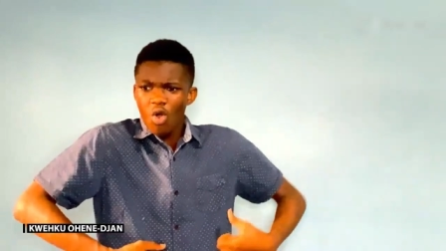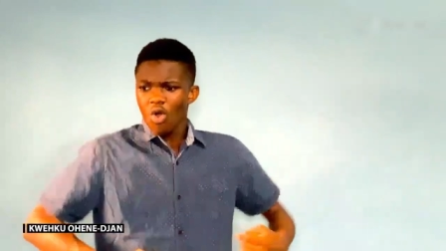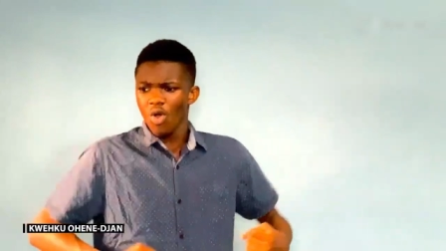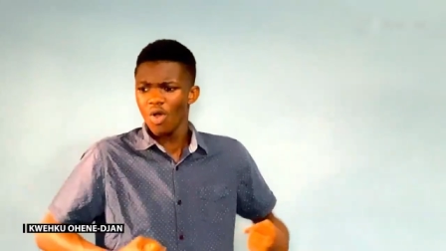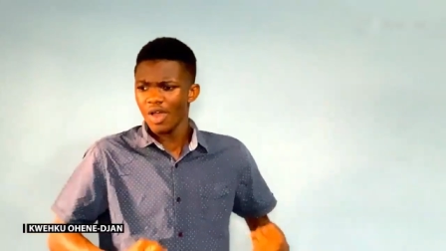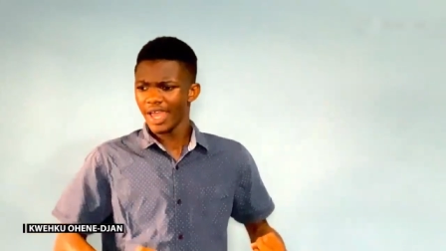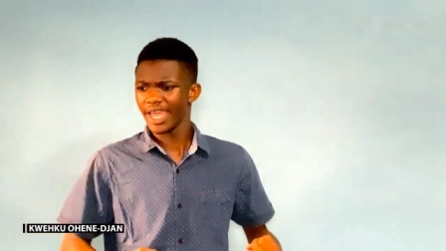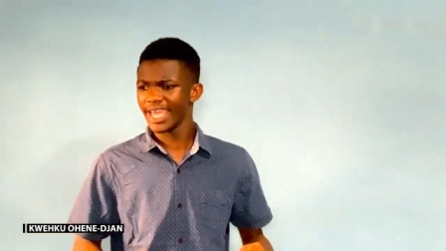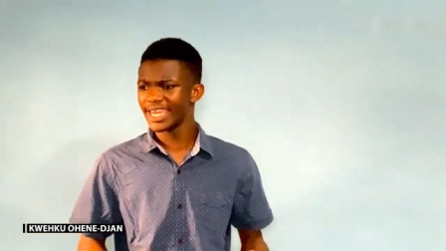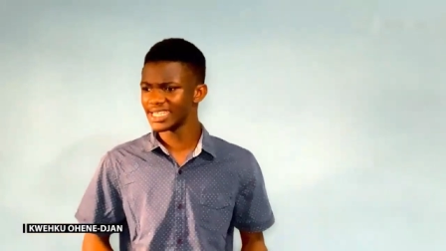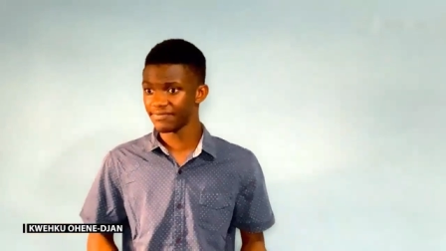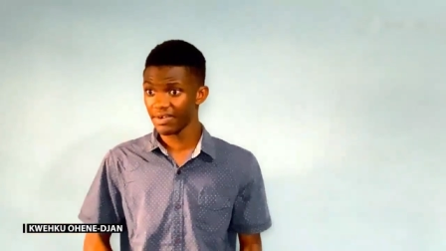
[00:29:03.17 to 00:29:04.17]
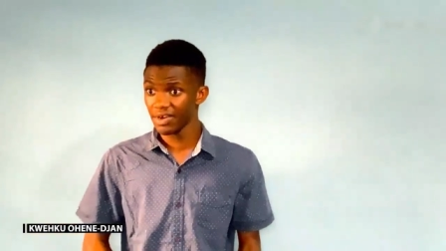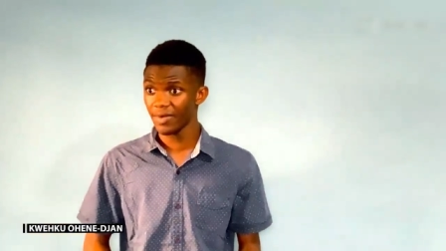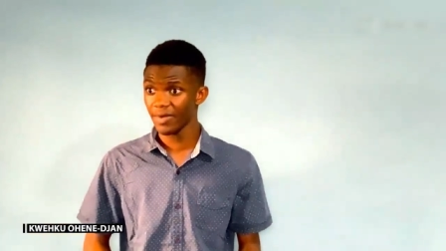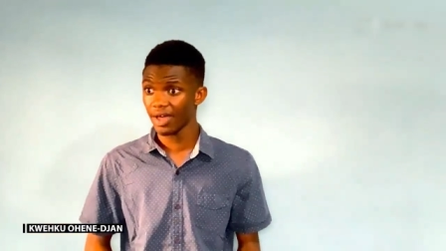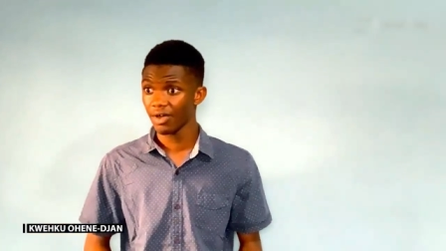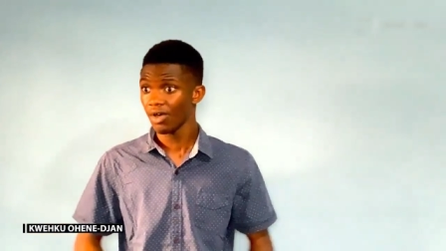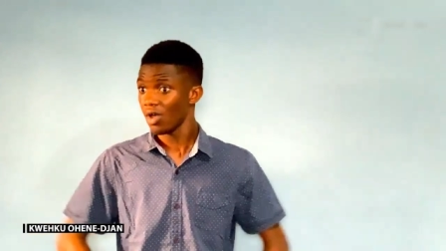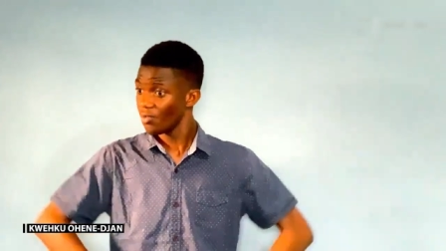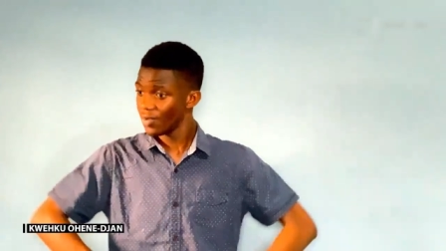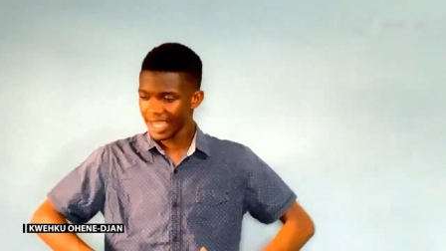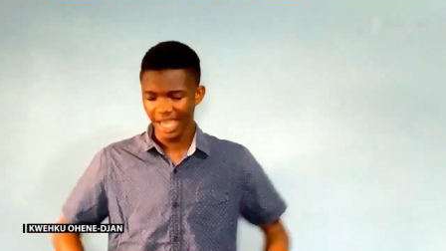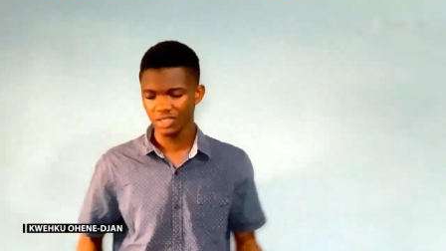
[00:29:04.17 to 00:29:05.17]
in it very well, we
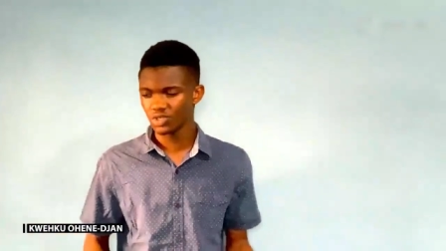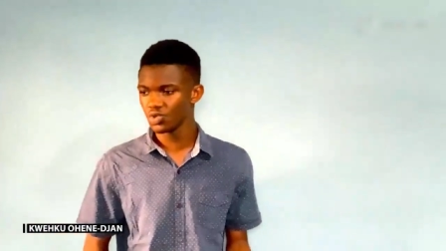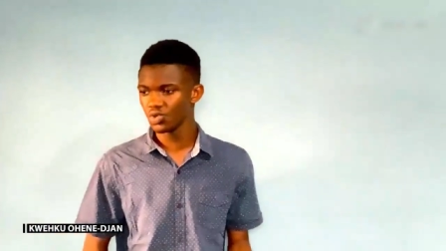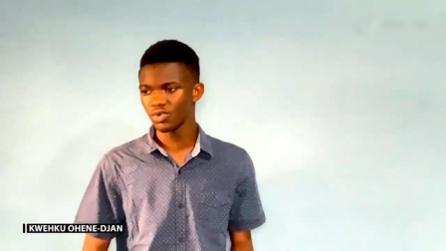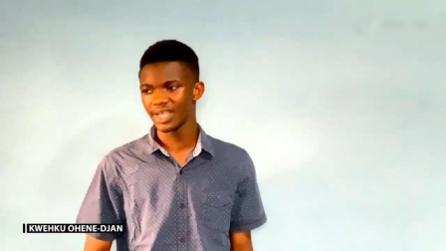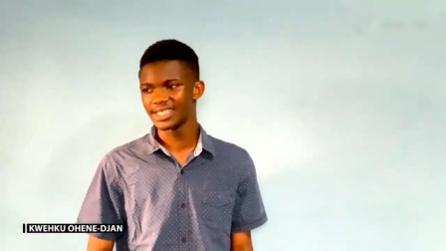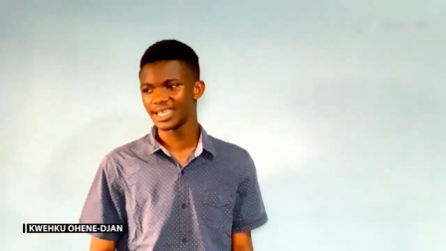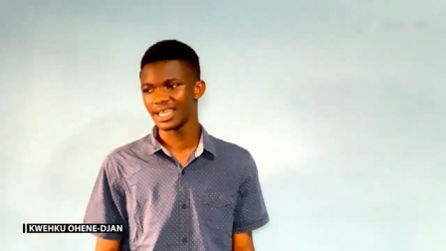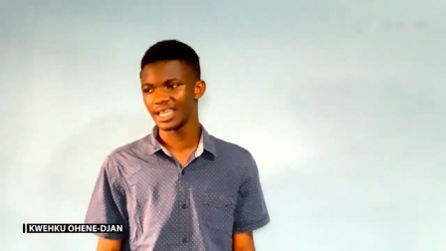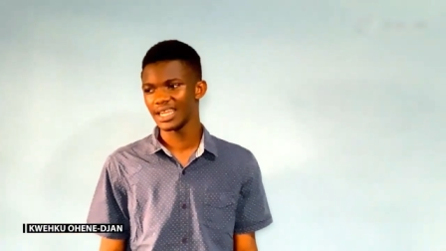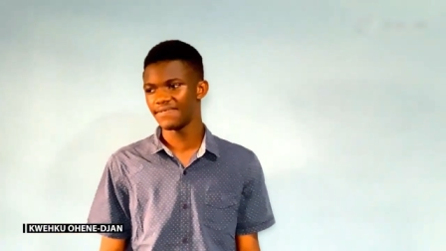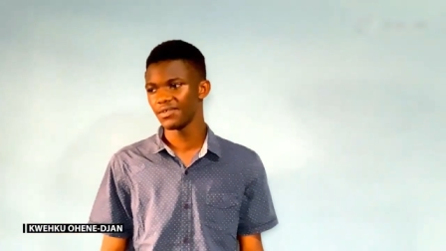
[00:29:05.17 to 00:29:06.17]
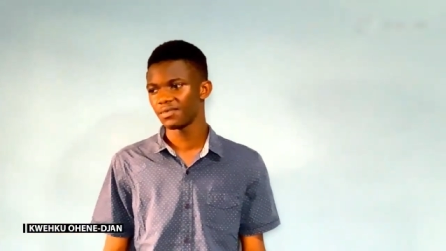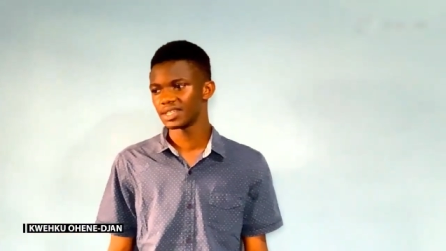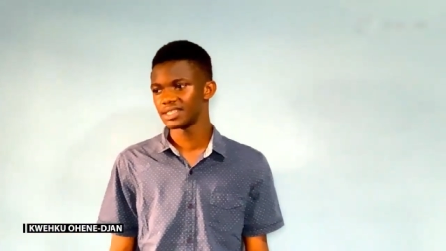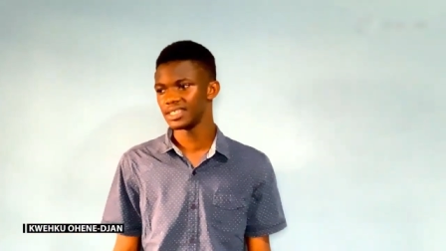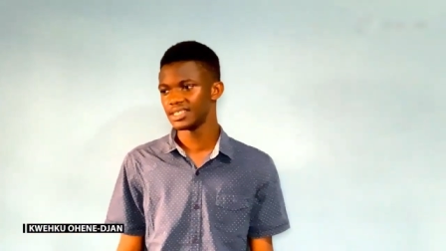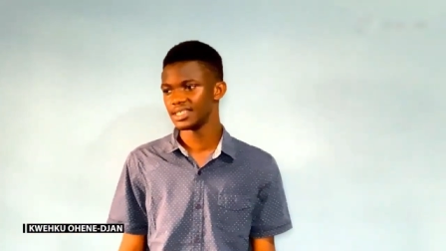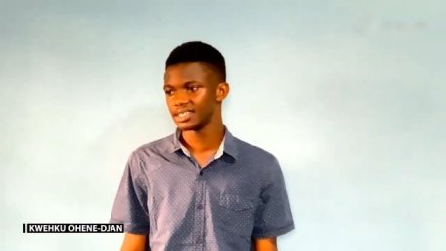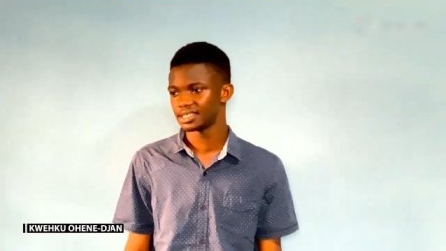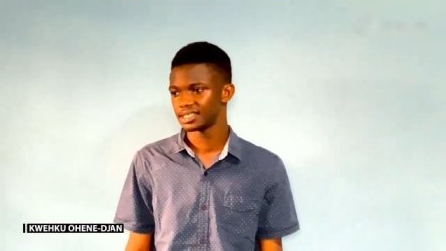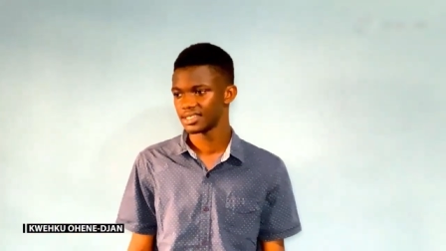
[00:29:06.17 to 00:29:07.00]
can do greater than even what he did.